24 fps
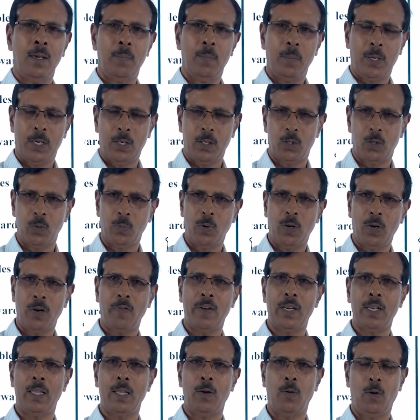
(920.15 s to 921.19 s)
Because tomorrow
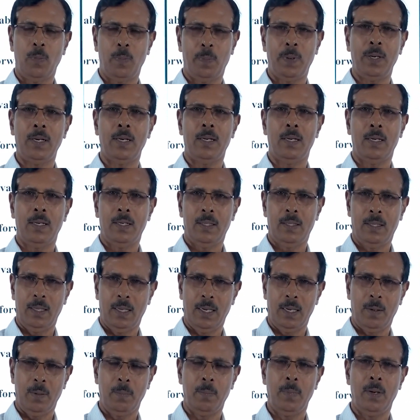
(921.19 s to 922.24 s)
when they open
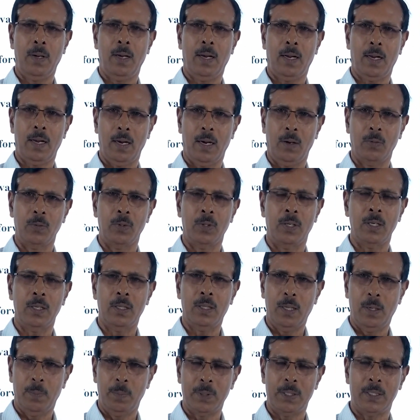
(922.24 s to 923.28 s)
the account,
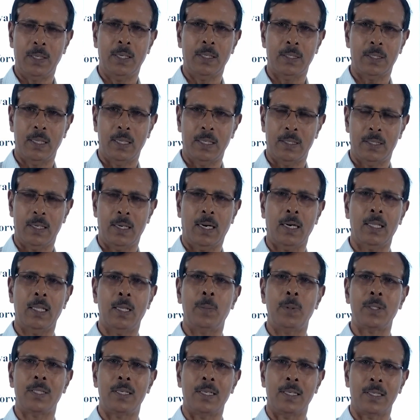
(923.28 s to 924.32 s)
the business, they start the
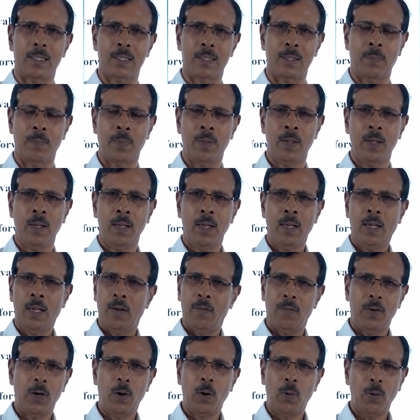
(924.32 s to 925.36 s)
business,
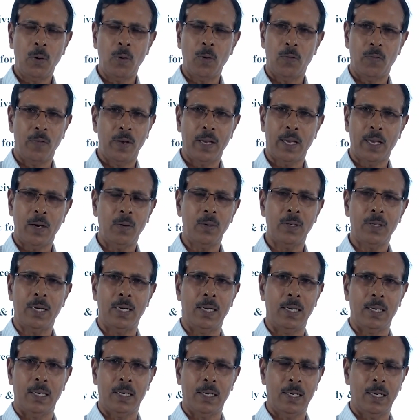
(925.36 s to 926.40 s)
we don't know, we cannot
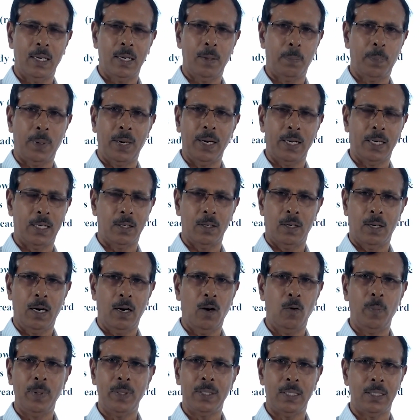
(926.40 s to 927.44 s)
predict
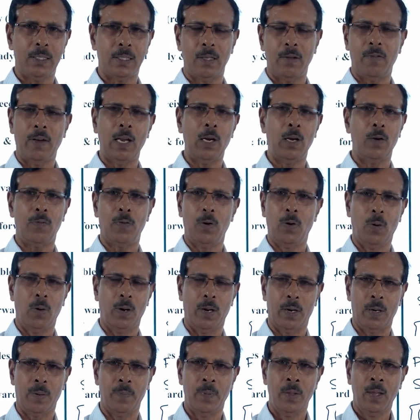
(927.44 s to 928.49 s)
how much is the value of
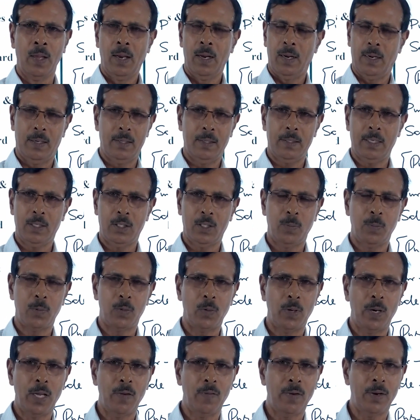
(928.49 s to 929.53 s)
dollar. Let us assume
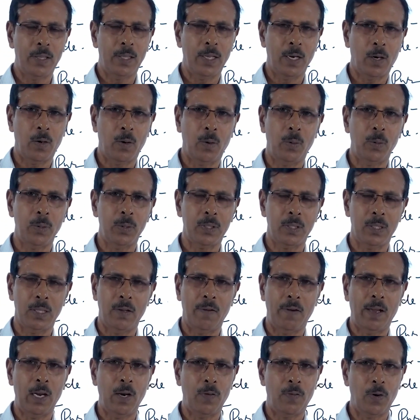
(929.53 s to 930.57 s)
today when they close, the
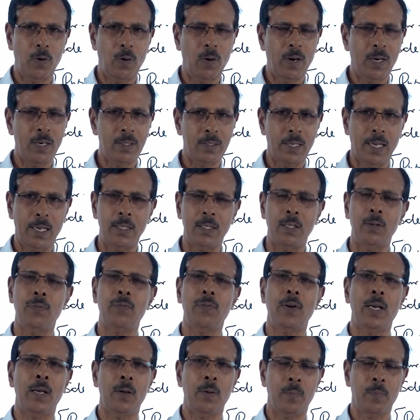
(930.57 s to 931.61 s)
value of dollar is
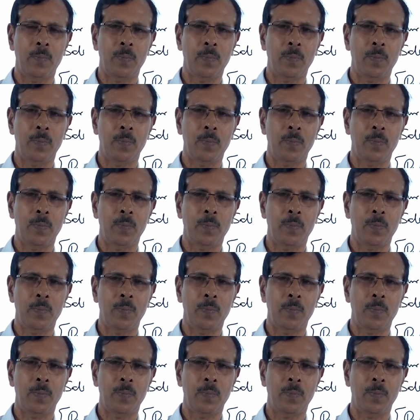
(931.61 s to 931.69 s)
85.